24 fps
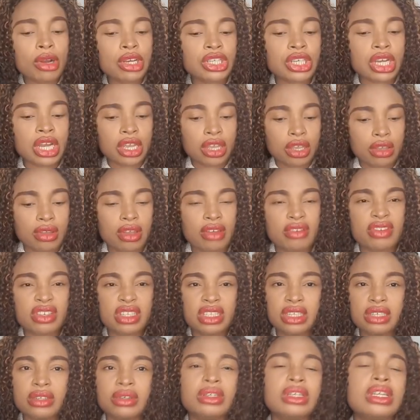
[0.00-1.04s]
shaki,
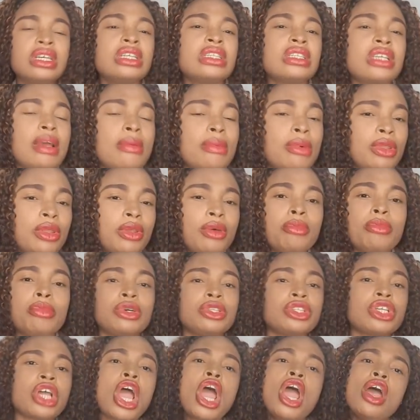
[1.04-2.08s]
everything go there inside bottom
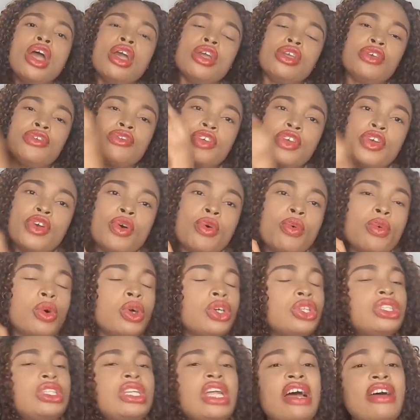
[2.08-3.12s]
part. If you go
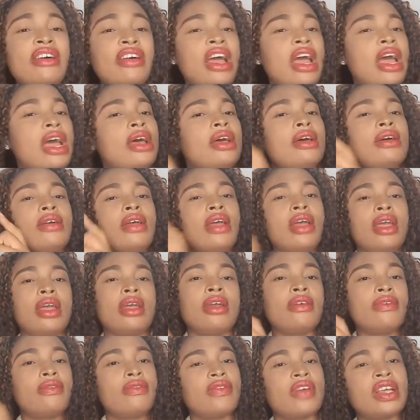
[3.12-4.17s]
watch that
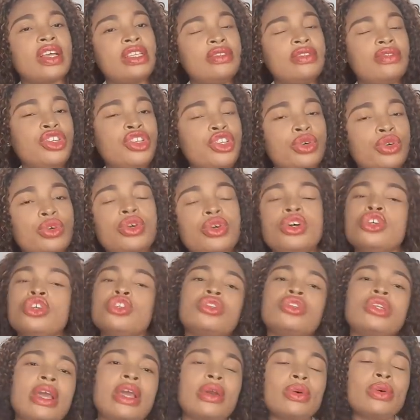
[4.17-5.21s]
first video,
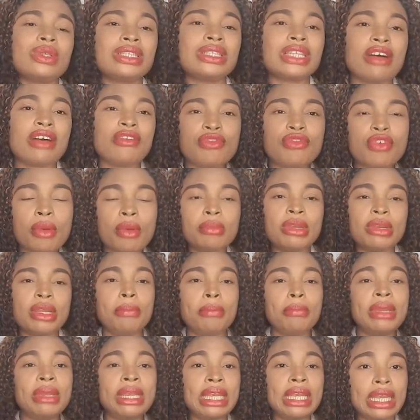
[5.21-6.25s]
so that you go start from the
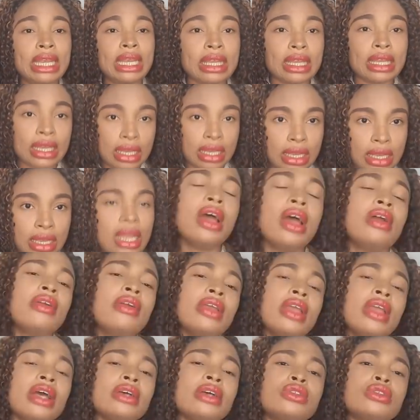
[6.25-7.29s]
beginning.
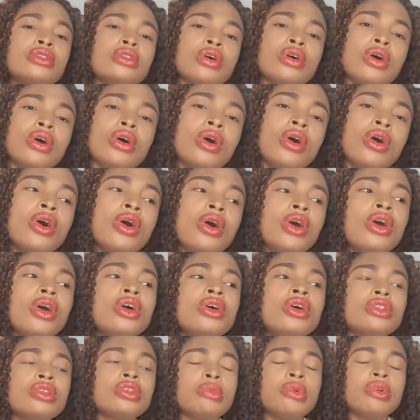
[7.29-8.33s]
Yes, so
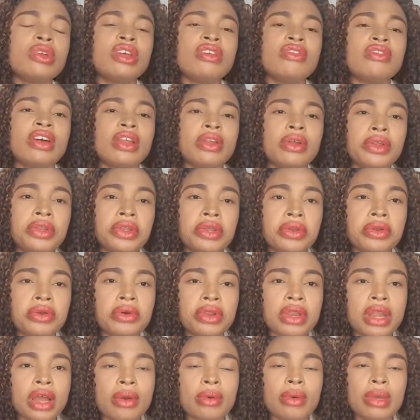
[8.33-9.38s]
some of them are not, they
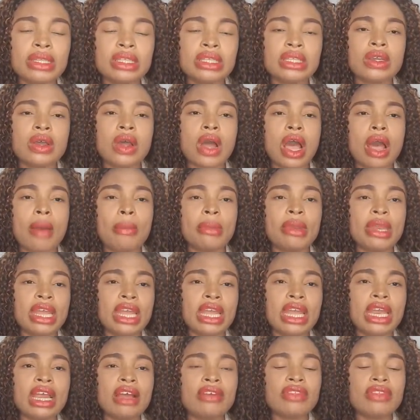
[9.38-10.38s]
go now waiting to happen again